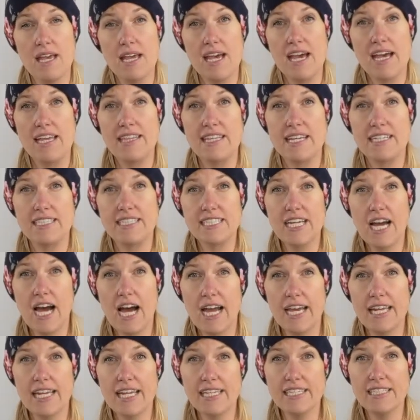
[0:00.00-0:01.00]
And then
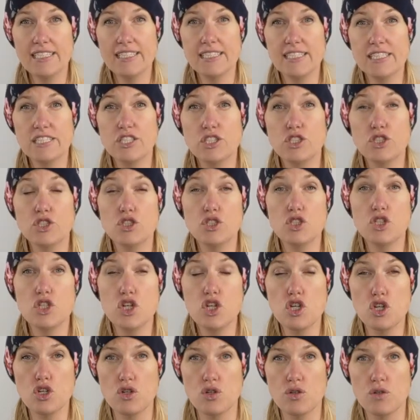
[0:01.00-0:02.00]
tidings, this is
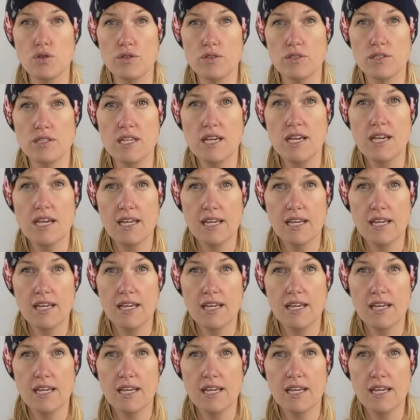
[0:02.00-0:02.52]
news.